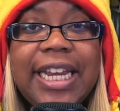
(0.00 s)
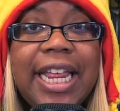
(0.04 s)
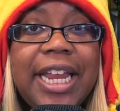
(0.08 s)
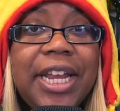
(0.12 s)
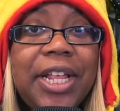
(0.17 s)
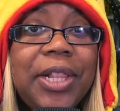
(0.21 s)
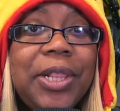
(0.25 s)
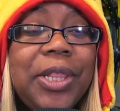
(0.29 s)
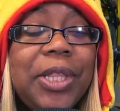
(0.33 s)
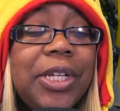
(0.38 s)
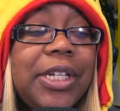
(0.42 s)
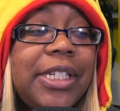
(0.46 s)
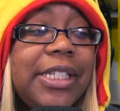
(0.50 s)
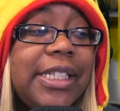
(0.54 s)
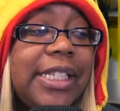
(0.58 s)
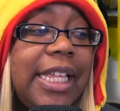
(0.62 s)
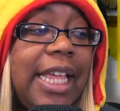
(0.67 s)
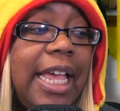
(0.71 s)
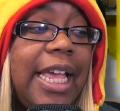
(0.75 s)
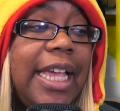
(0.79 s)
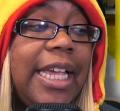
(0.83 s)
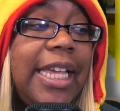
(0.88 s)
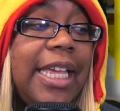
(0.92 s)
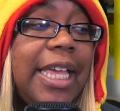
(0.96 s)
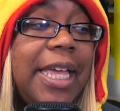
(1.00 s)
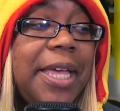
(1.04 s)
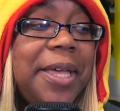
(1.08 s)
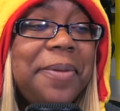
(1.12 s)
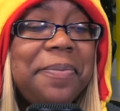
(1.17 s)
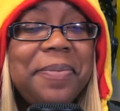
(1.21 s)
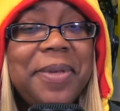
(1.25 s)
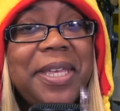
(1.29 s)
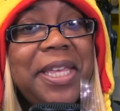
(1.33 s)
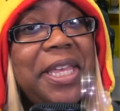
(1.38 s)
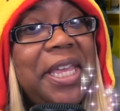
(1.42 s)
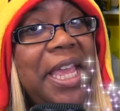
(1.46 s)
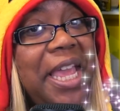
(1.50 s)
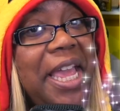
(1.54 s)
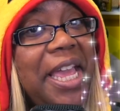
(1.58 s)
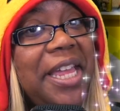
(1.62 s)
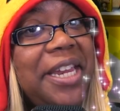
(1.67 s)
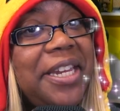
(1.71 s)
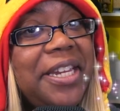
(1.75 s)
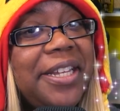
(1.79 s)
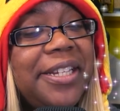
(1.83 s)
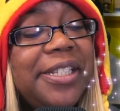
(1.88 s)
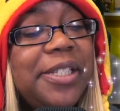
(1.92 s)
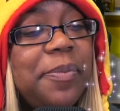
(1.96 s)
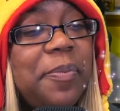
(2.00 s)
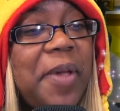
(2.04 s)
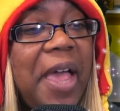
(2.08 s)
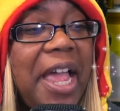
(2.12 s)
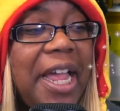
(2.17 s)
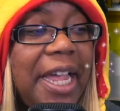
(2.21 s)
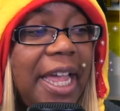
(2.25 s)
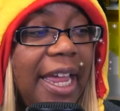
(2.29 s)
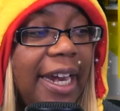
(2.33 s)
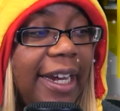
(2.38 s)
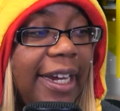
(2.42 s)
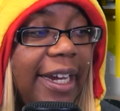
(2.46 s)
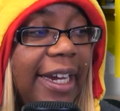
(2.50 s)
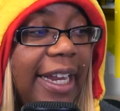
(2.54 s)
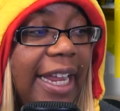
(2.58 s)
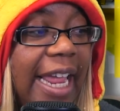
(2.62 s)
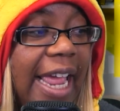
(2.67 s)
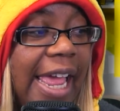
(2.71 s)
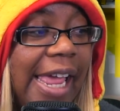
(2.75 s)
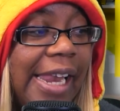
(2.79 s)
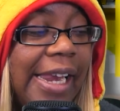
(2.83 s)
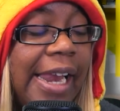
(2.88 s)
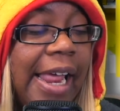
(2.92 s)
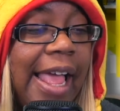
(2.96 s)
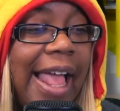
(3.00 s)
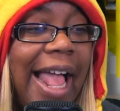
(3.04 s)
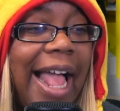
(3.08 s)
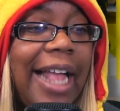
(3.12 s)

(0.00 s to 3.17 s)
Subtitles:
and it looks like MeatCanyon's back at it again.